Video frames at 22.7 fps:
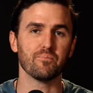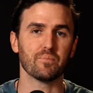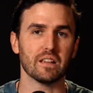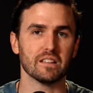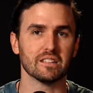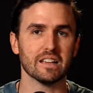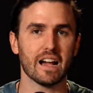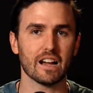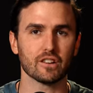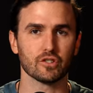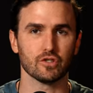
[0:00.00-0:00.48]

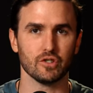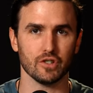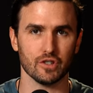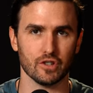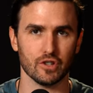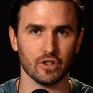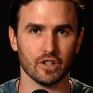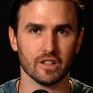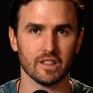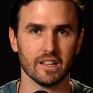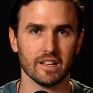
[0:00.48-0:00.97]
is actually a
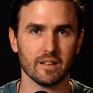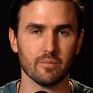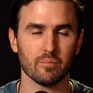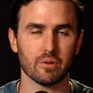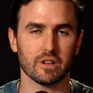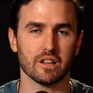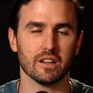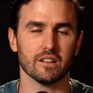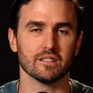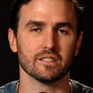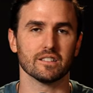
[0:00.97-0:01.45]
good thing
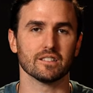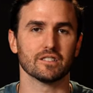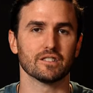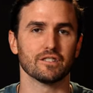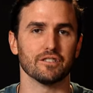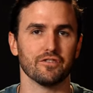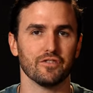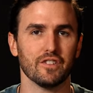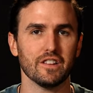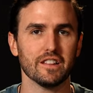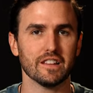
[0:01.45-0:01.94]
because it's
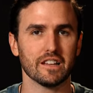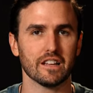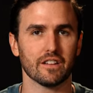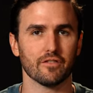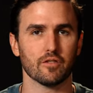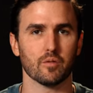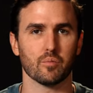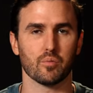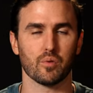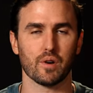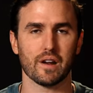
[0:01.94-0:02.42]
the feeling
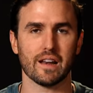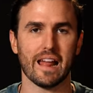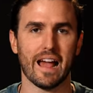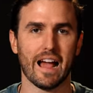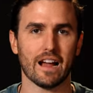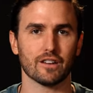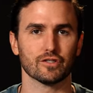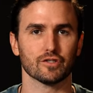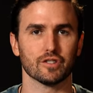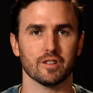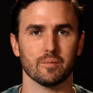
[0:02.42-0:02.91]
of the brain
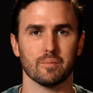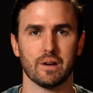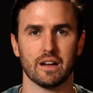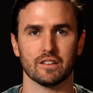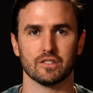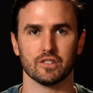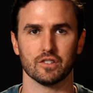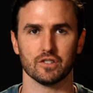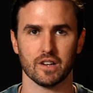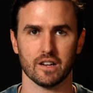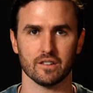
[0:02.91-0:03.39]
actually
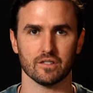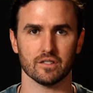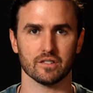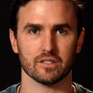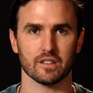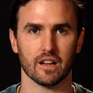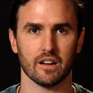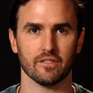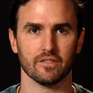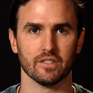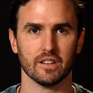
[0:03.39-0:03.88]
about to change
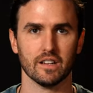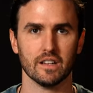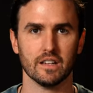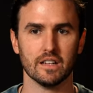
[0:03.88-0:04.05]
itself.